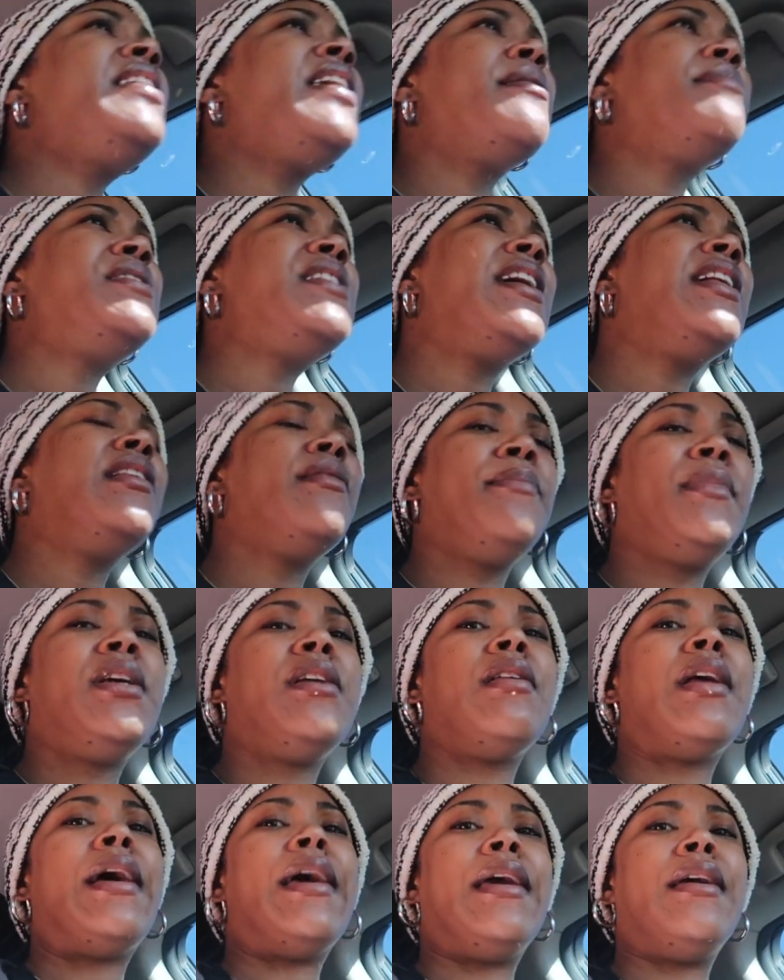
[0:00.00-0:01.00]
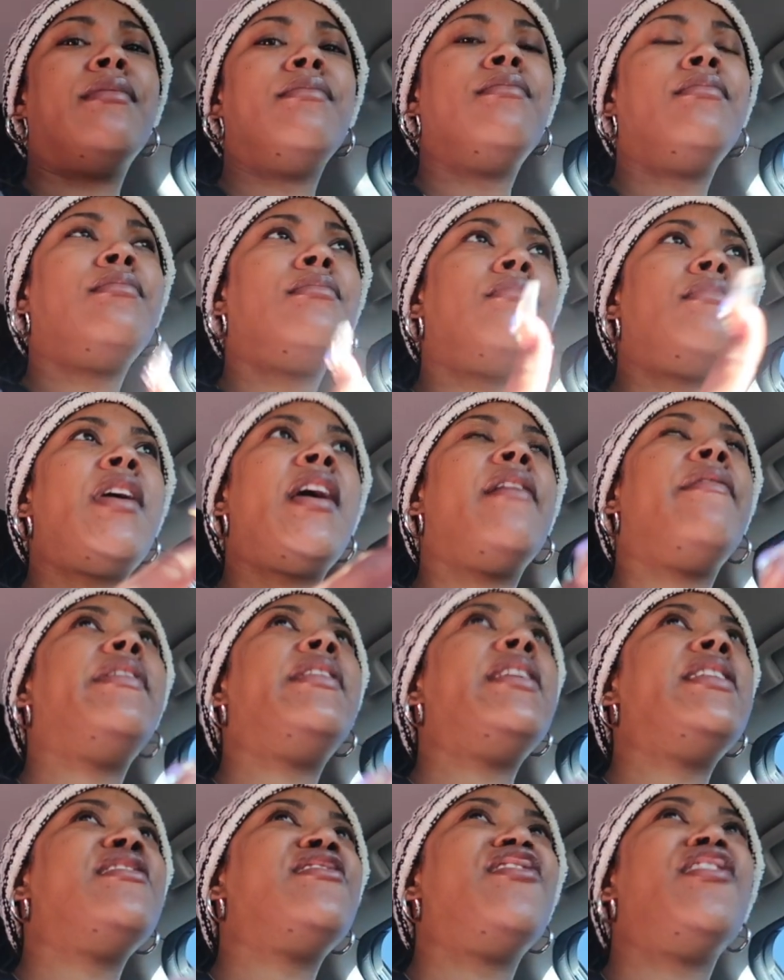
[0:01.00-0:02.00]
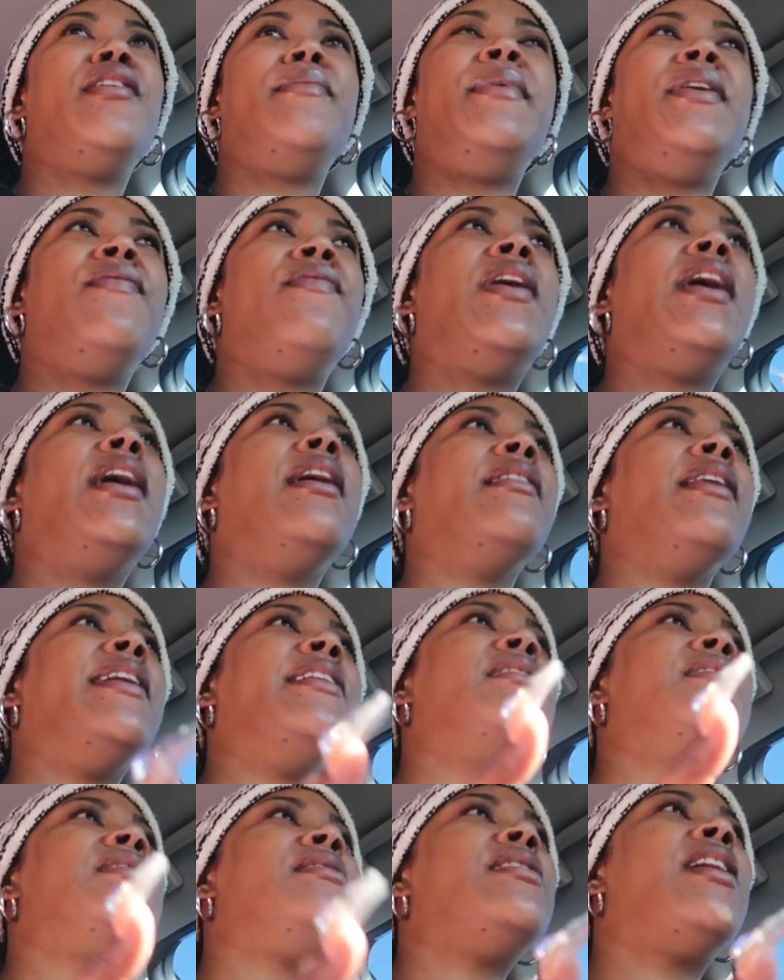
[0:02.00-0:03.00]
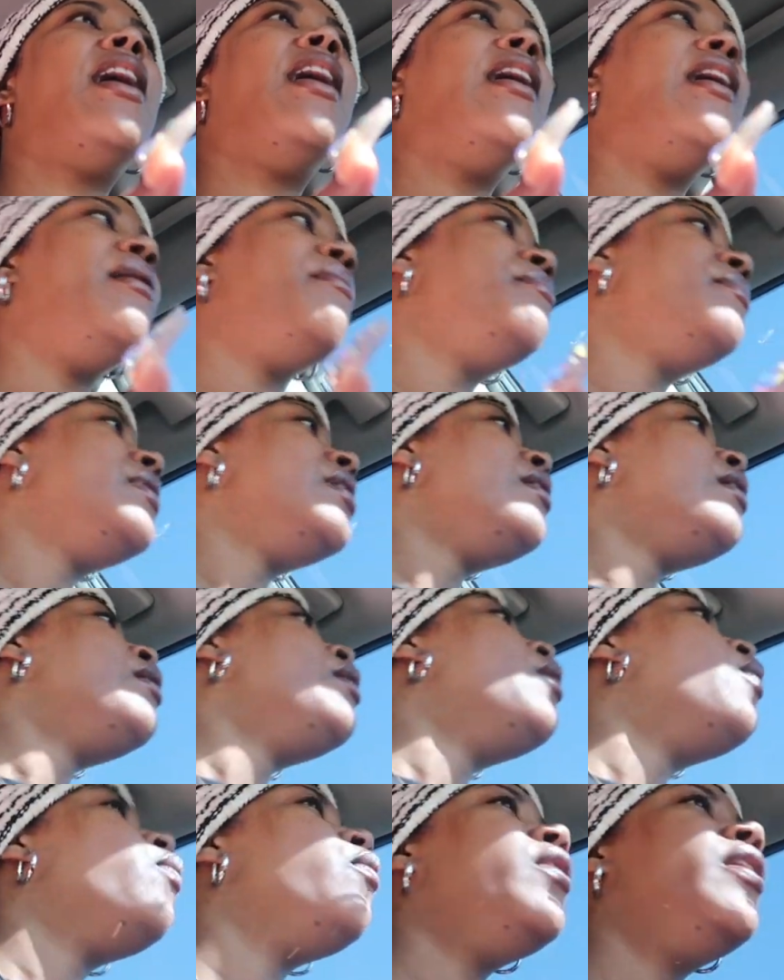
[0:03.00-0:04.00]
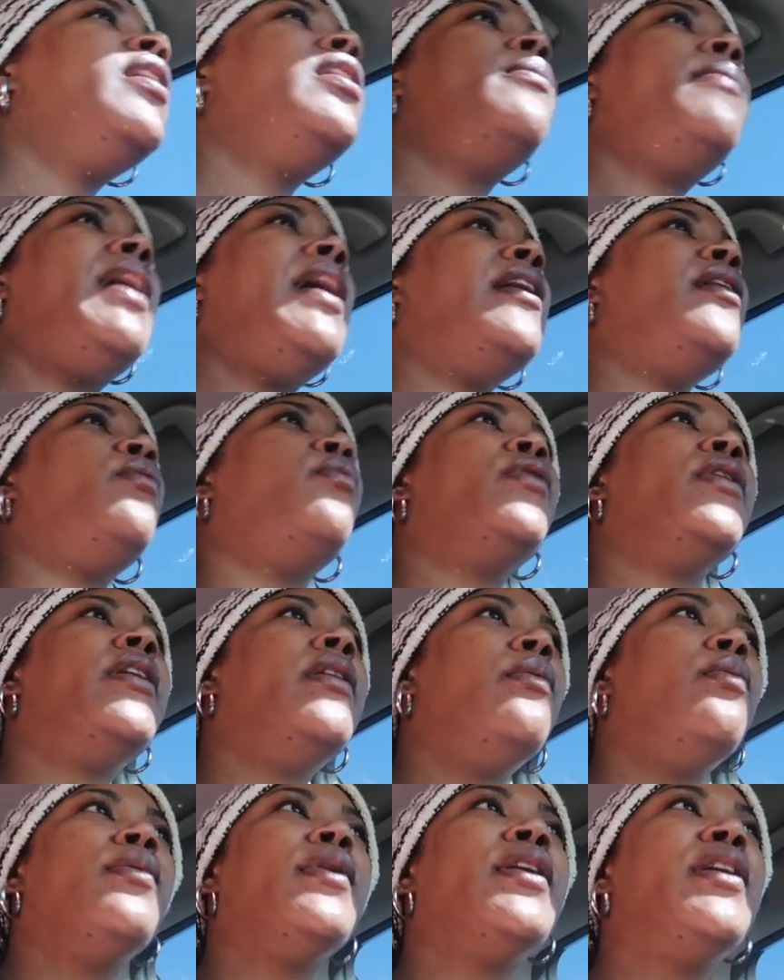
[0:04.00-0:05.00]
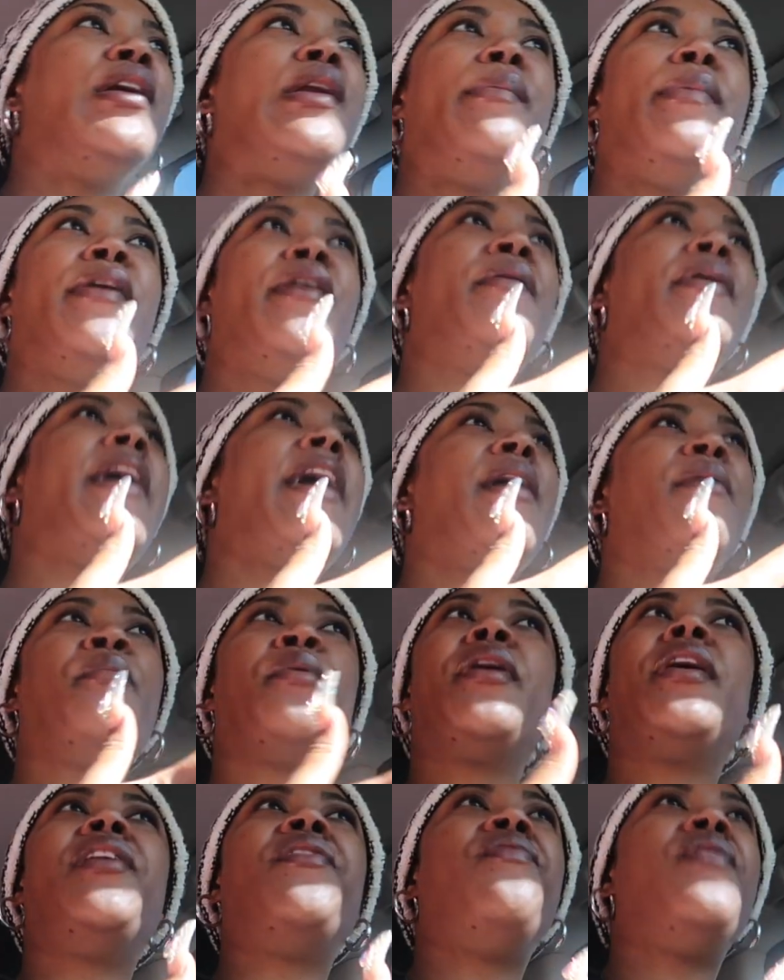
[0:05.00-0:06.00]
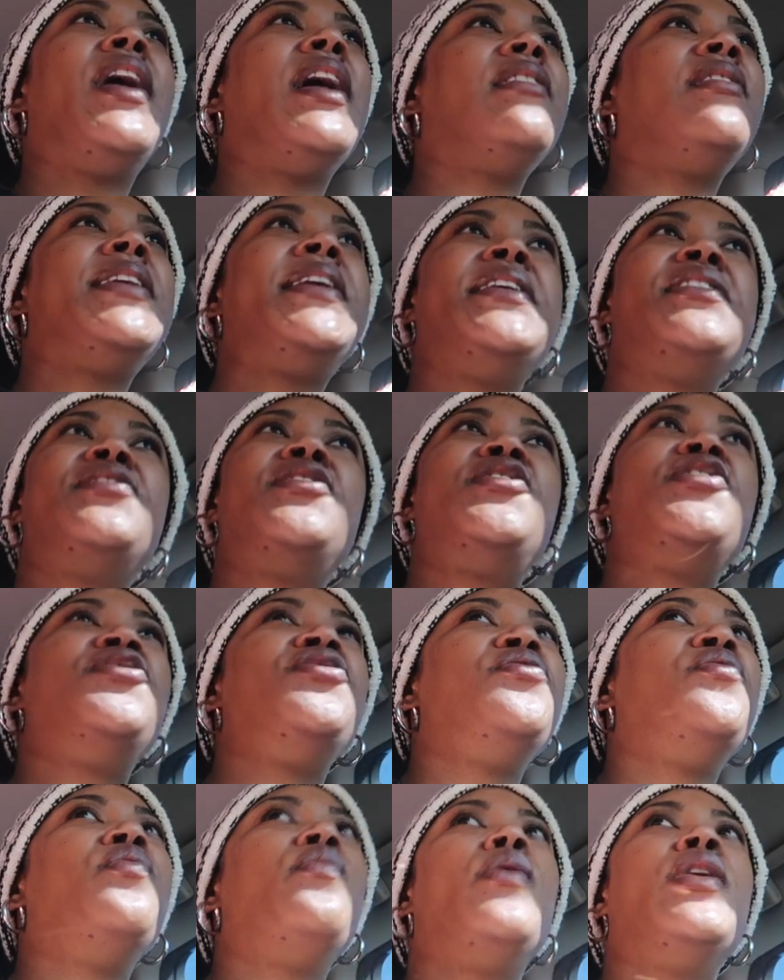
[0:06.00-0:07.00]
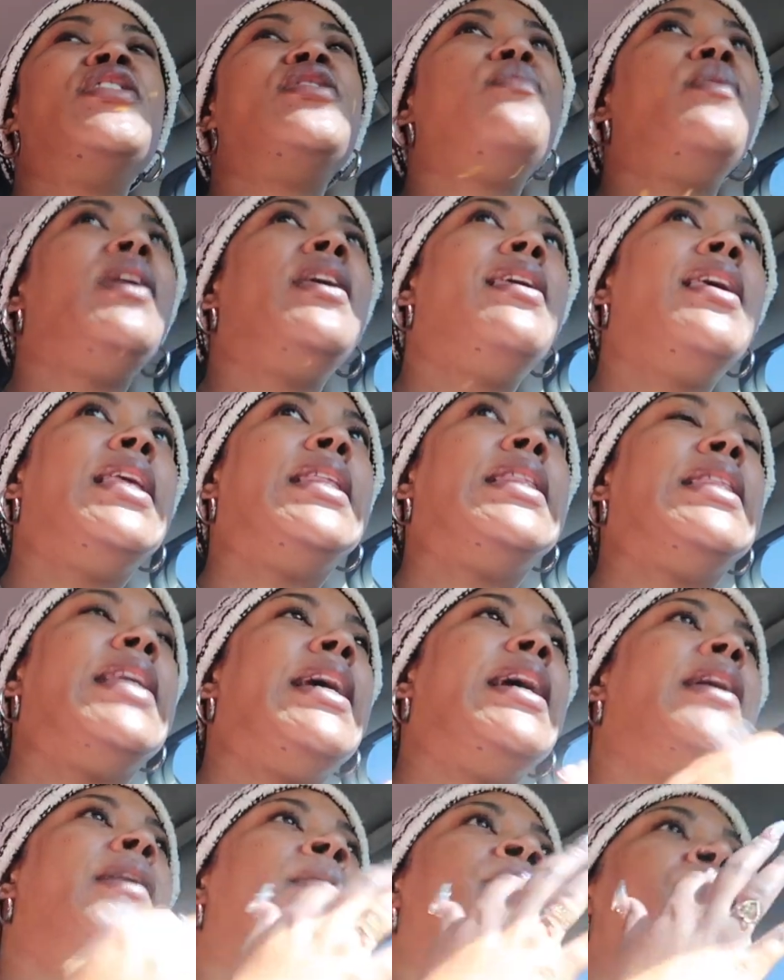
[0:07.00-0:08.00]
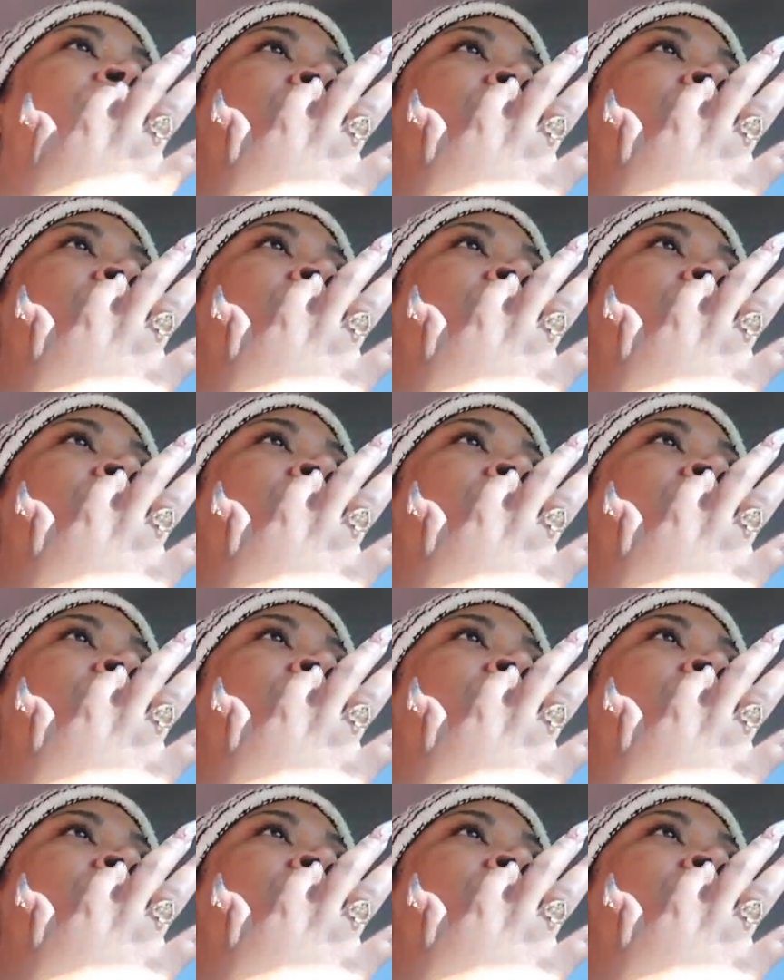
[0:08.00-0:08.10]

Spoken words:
kept telling me, like, everything's gonna be fine, like, stop worrying about it, we're gonna be okay, we're gonna find things to do once we get there.